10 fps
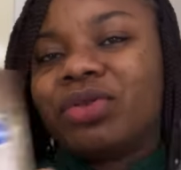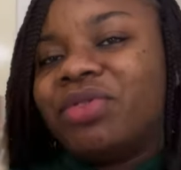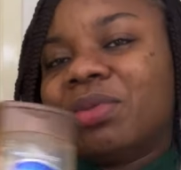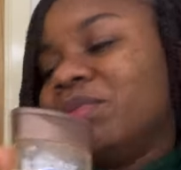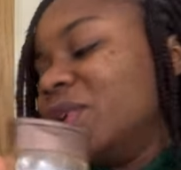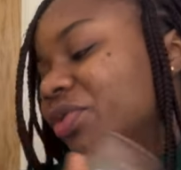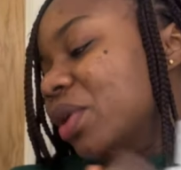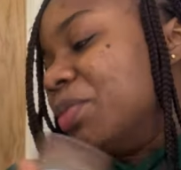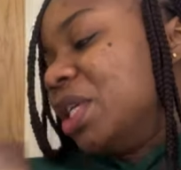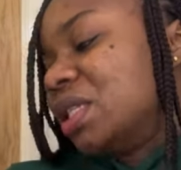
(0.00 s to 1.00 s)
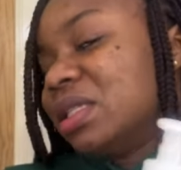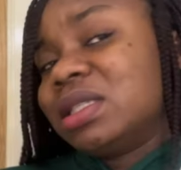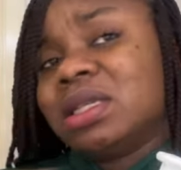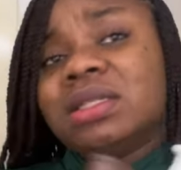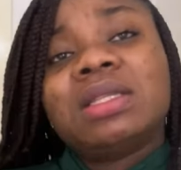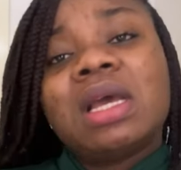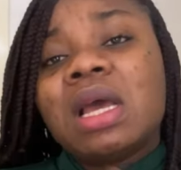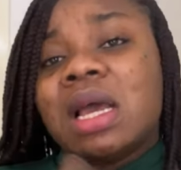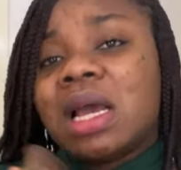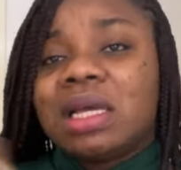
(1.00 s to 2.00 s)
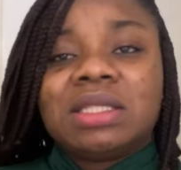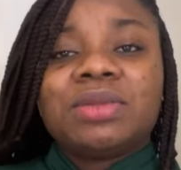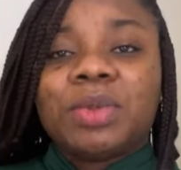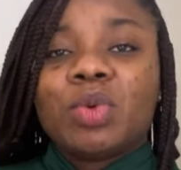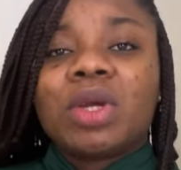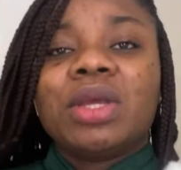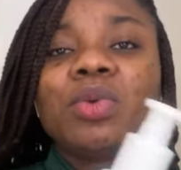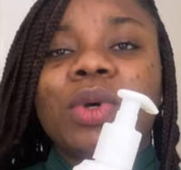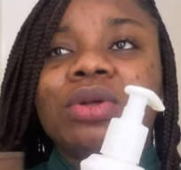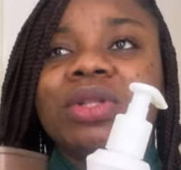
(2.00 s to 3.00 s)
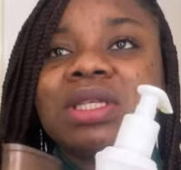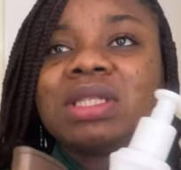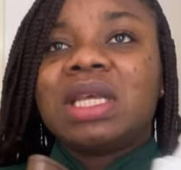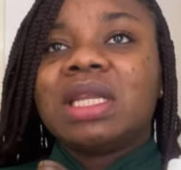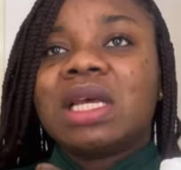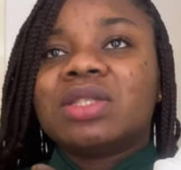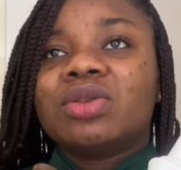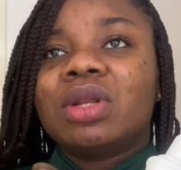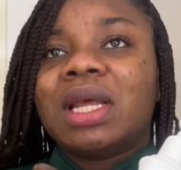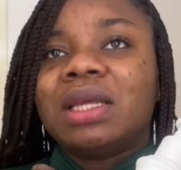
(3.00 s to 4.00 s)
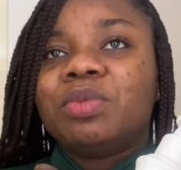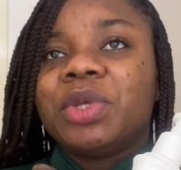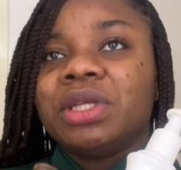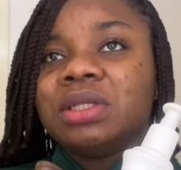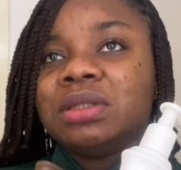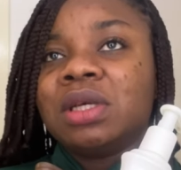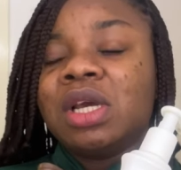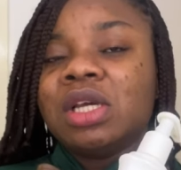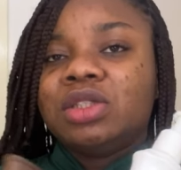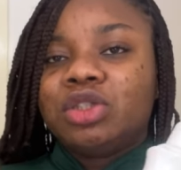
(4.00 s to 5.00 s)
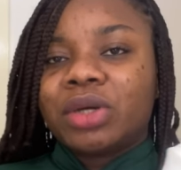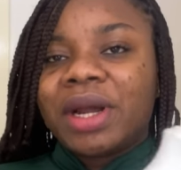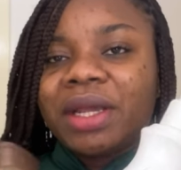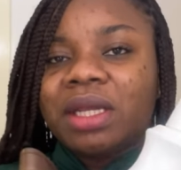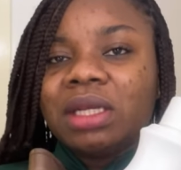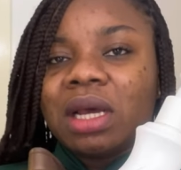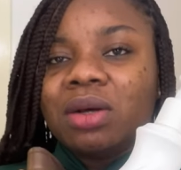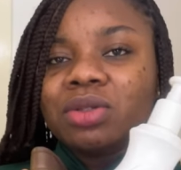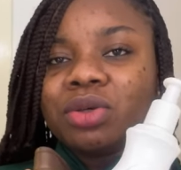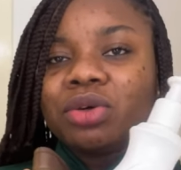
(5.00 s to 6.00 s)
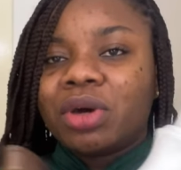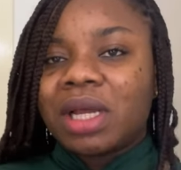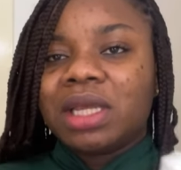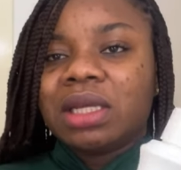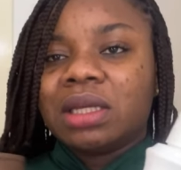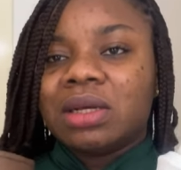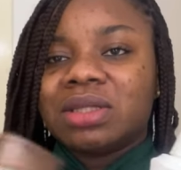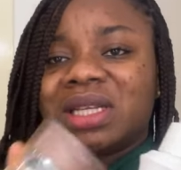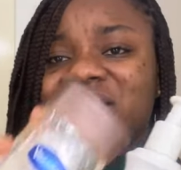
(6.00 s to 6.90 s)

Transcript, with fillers: of them if that makes any sense and it's been working well the skin has not like been drying out or cracking out and